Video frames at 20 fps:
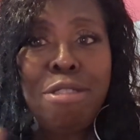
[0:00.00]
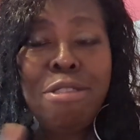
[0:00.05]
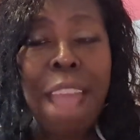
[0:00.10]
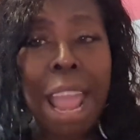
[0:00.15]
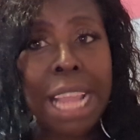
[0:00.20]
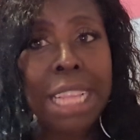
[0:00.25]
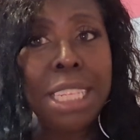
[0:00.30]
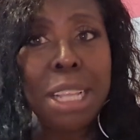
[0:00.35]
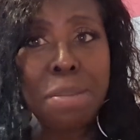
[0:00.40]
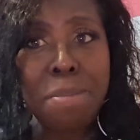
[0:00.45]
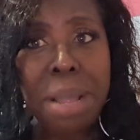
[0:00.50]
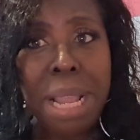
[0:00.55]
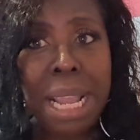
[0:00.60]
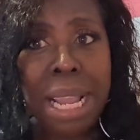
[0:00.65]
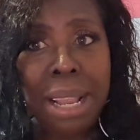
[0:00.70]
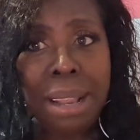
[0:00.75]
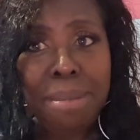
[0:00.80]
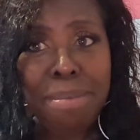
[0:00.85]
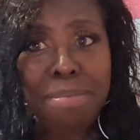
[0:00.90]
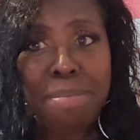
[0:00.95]
write to
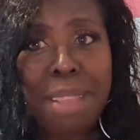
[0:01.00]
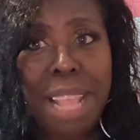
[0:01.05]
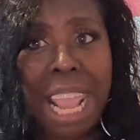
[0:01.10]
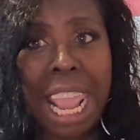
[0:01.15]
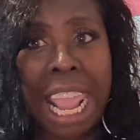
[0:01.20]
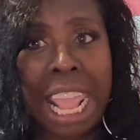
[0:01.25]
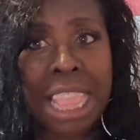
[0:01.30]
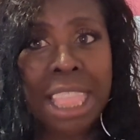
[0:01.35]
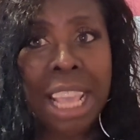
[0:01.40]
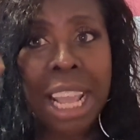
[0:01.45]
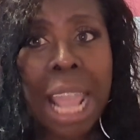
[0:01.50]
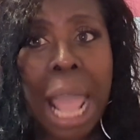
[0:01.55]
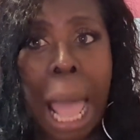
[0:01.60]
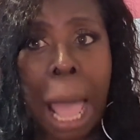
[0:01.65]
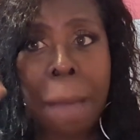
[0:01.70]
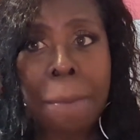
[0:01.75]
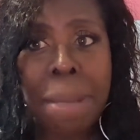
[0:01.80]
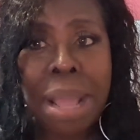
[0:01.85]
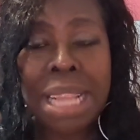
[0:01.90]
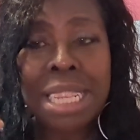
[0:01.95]
me in the
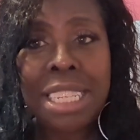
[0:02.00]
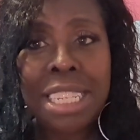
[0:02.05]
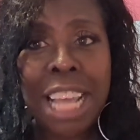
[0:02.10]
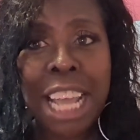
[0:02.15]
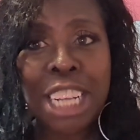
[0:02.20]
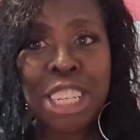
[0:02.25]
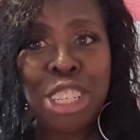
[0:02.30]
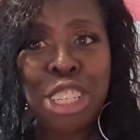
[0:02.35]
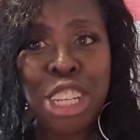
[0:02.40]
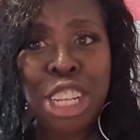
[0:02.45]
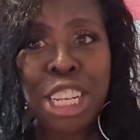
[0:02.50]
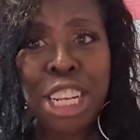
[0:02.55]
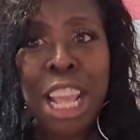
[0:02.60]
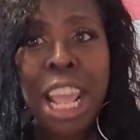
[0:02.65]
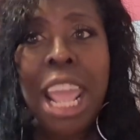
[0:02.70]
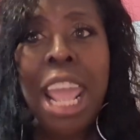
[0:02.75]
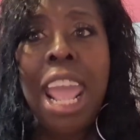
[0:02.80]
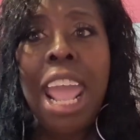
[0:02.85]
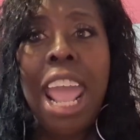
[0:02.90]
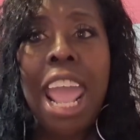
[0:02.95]
comment section,
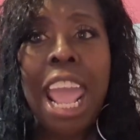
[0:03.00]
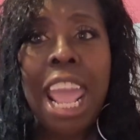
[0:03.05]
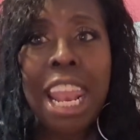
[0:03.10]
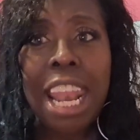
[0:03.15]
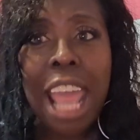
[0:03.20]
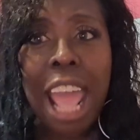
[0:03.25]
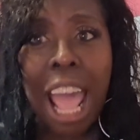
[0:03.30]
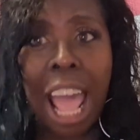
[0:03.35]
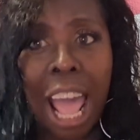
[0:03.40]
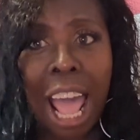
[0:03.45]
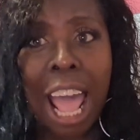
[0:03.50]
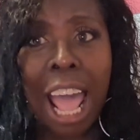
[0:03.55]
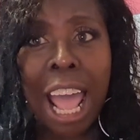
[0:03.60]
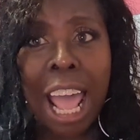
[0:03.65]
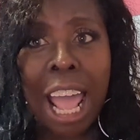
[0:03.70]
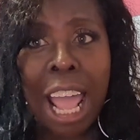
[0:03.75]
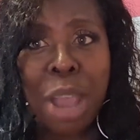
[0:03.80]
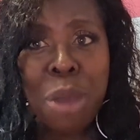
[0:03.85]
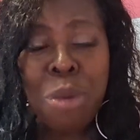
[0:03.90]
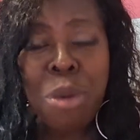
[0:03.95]
and
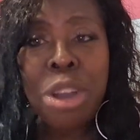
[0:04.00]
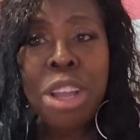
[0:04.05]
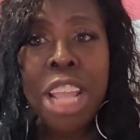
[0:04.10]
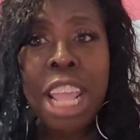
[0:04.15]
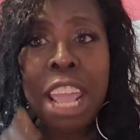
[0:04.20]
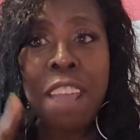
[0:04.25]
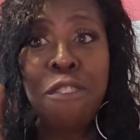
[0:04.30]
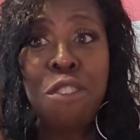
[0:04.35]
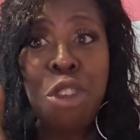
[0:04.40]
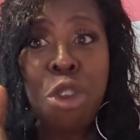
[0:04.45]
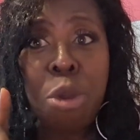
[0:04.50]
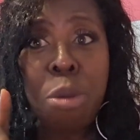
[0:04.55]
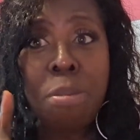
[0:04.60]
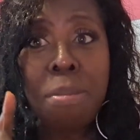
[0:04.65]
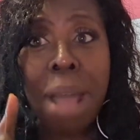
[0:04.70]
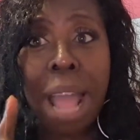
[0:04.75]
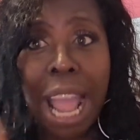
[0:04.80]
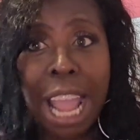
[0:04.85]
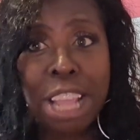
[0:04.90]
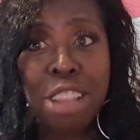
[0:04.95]
I will give you
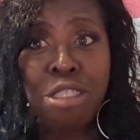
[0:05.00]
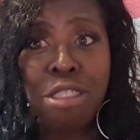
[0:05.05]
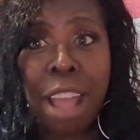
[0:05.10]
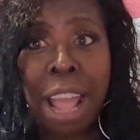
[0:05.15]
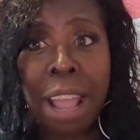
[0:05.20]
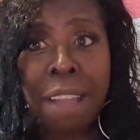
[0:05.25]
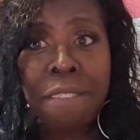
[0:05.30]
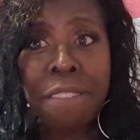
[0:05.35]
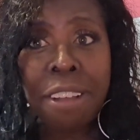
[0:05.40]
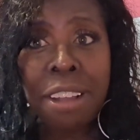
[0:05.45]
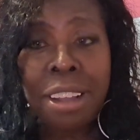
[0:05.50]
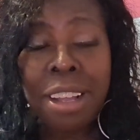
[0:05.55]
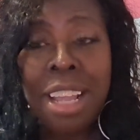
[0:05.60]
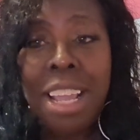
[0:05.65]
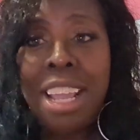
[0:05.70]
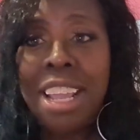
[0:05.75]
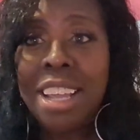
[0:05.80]
my driver